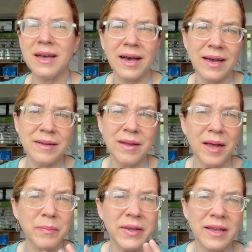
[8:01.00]
I,
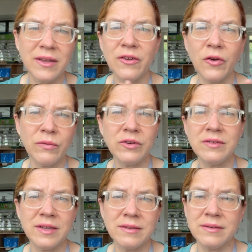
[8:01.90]
I've been getting over
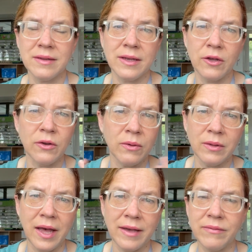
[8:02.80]
60, you know,
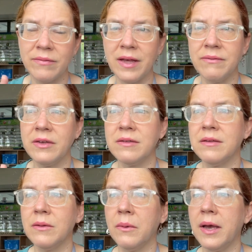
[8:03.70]
life, life gets
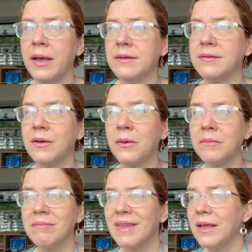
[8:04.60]
in the way. So
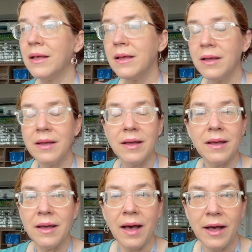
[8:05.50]

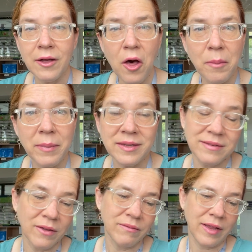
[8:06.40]
I calm
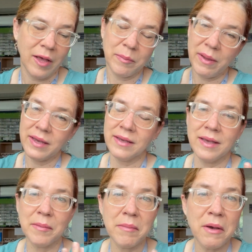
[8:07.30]
myself down by
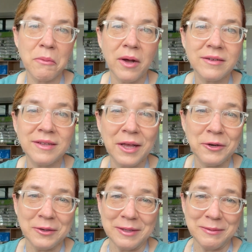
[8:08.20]
getting my watch
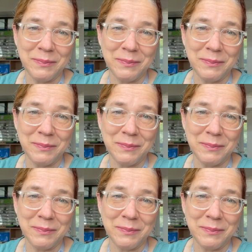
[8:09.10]
list